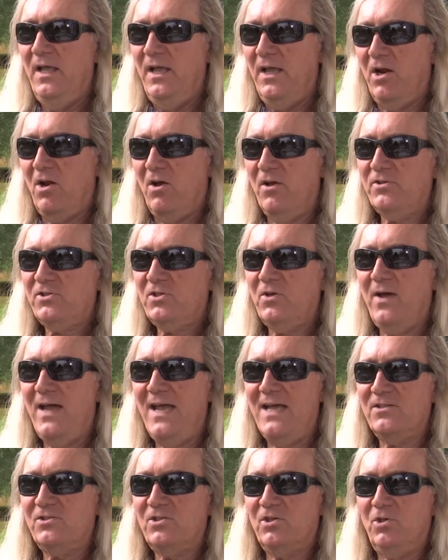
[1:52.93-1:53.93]
It also
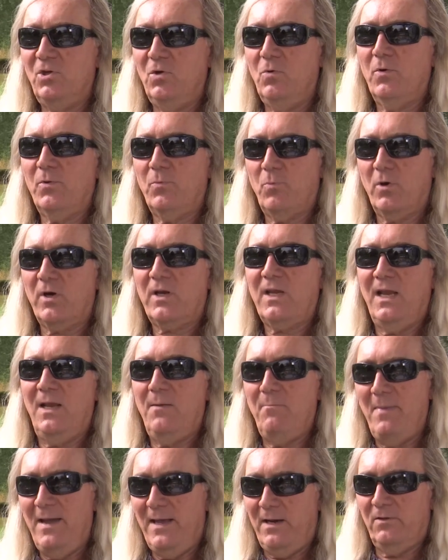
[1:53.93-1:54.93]
has to do with working
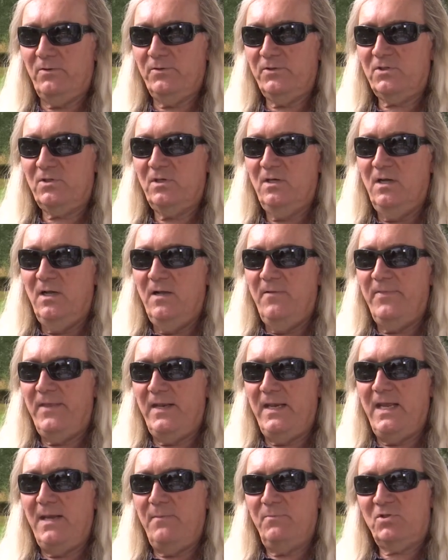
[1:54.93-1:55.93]
in metals, the
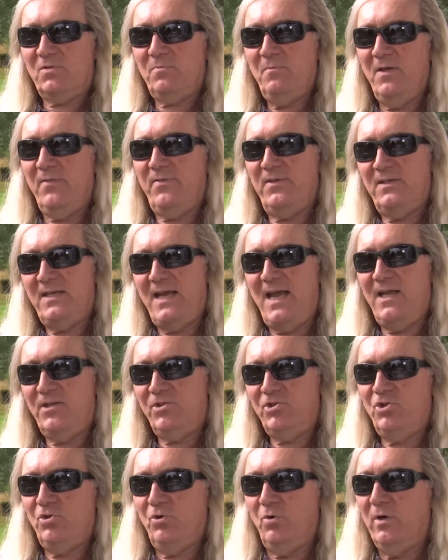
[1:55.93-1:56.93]
name Smith
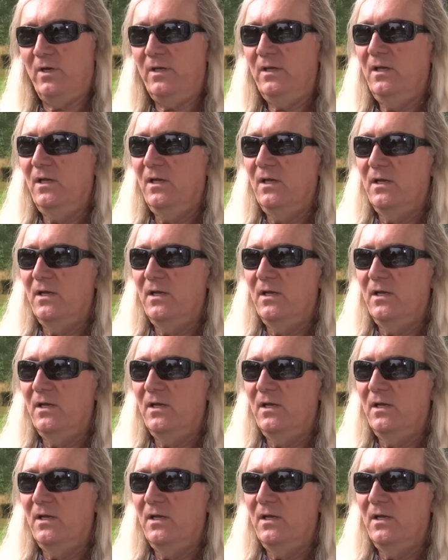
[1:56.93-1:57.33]
attached to it.